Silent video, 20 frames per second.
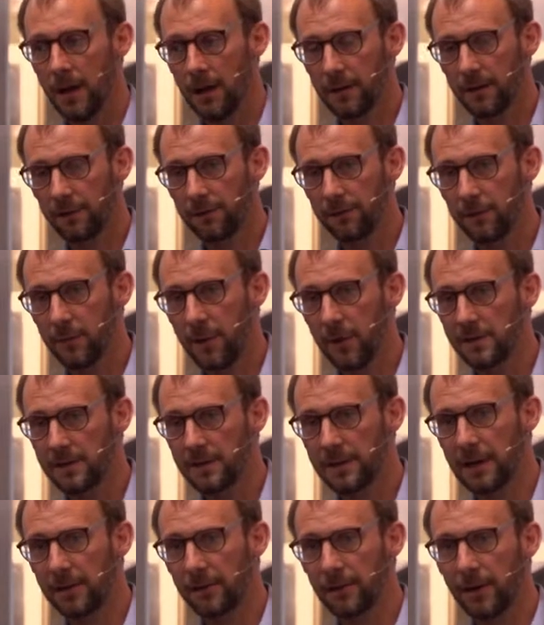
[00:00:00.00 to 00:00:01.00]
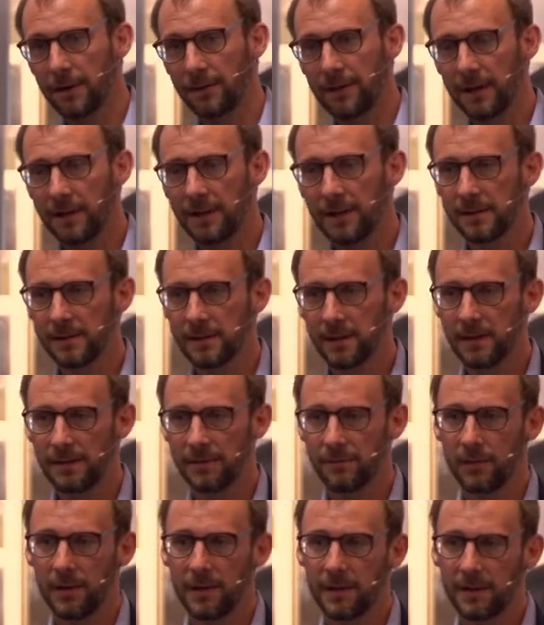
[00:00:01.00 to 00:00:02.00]
different modes together, I think is
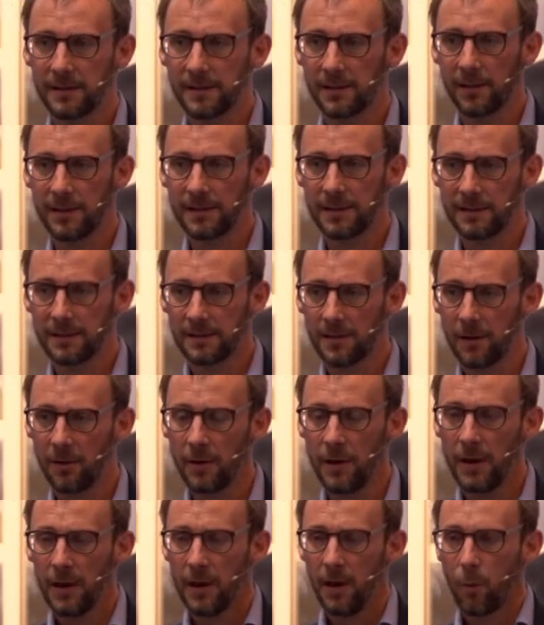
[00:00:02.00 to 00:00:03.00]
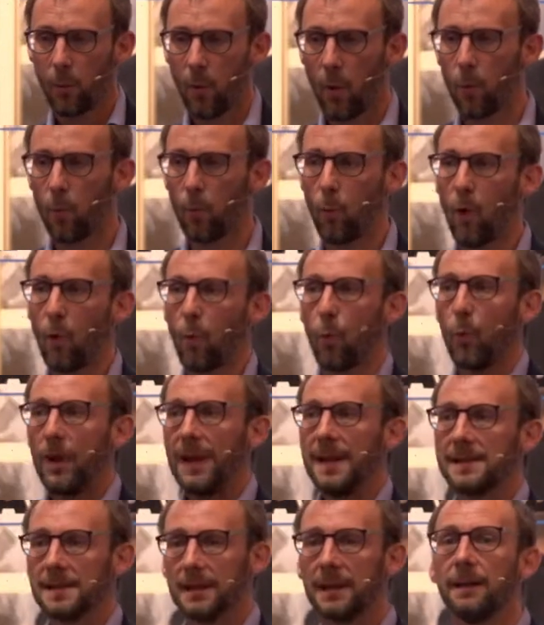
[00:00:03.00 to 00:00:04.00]
really exciting. So what
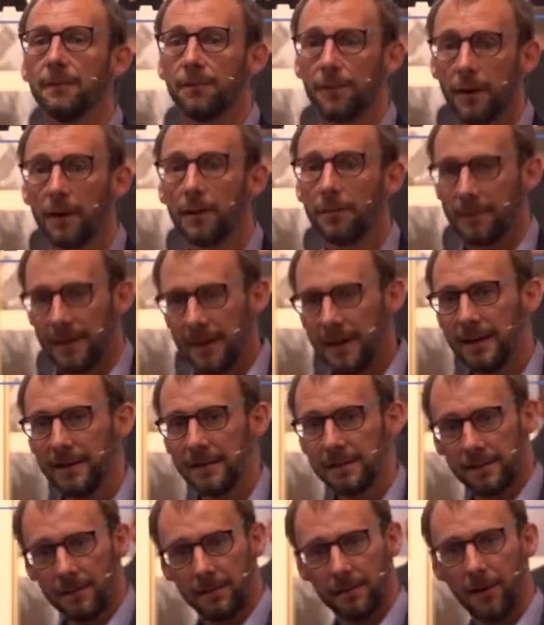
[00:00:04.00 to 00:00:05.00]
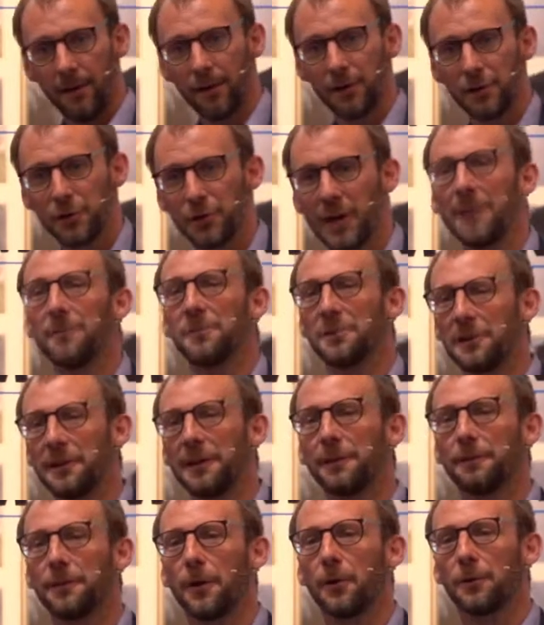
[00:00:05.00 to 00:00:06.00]
we deliver is
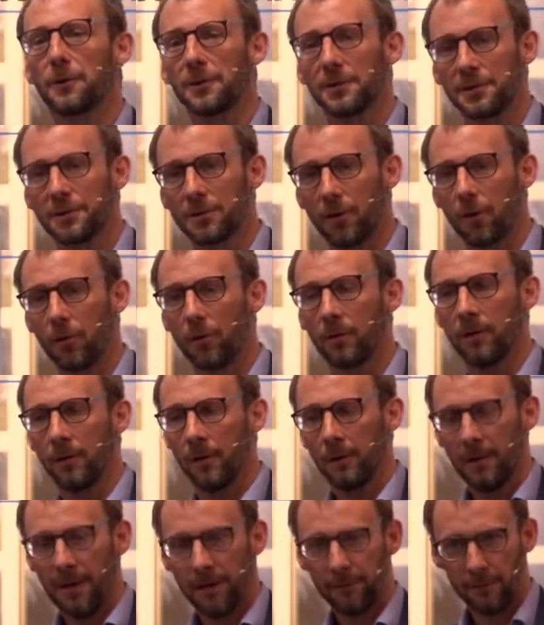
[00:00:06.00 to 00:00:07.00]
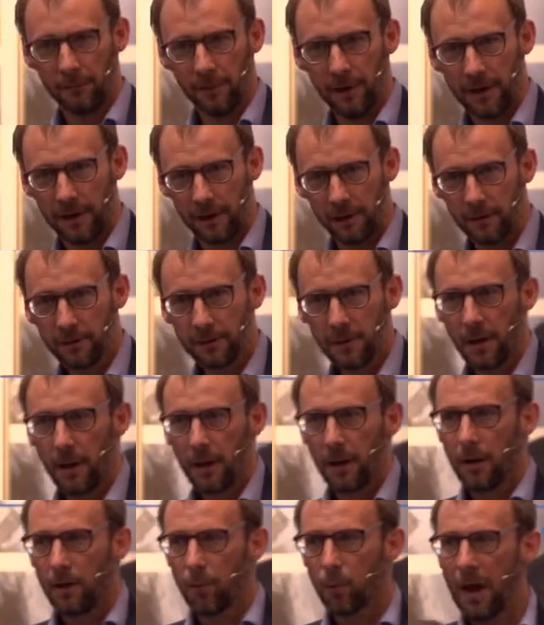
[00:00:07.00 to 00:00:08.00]
unashamedly focused on heavy rail.
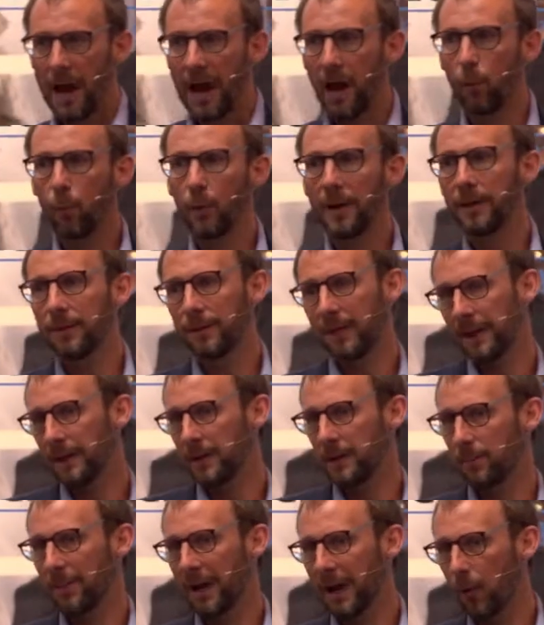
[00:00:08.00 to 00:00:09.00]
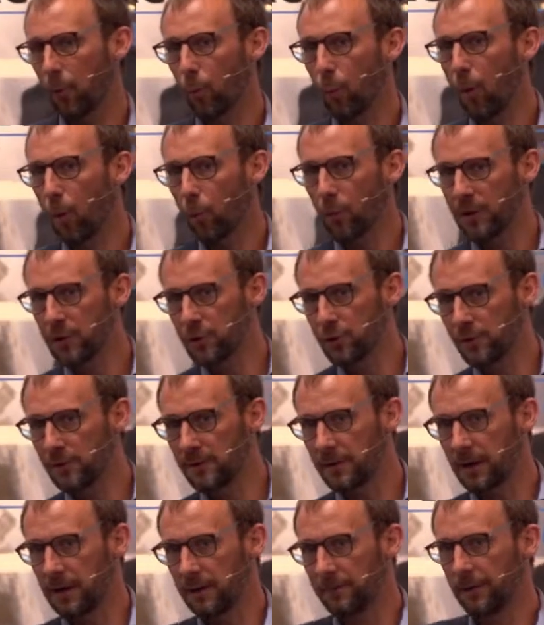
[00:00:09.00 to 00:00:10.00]
How we think about what we should
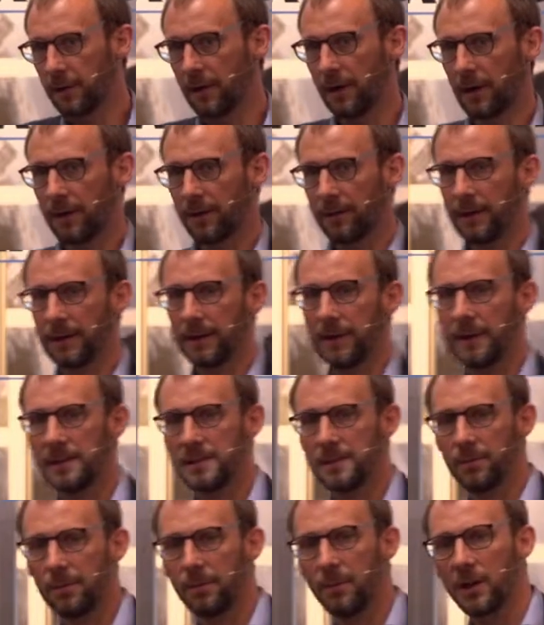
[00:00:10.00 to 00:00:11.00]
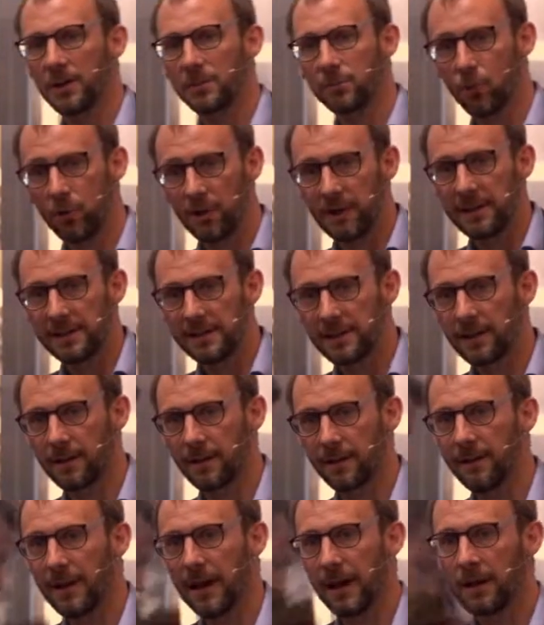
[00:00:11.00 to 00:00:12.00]
deliver, I think, needs to be much more holistic
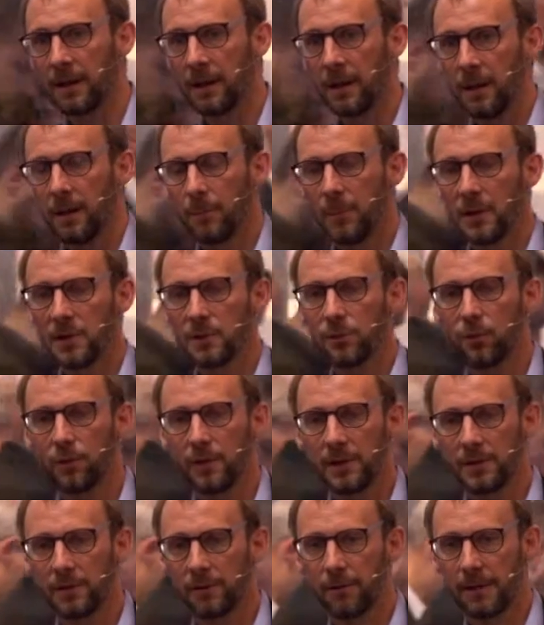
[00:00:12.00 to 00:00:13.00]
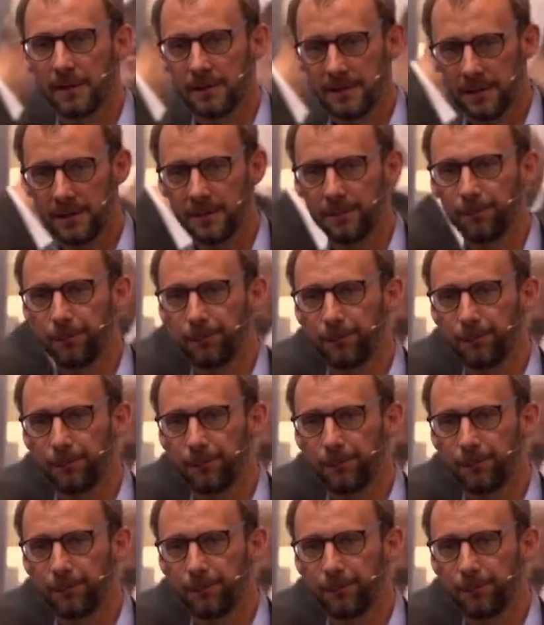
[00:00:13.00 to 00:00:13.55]
than that, much more integrated.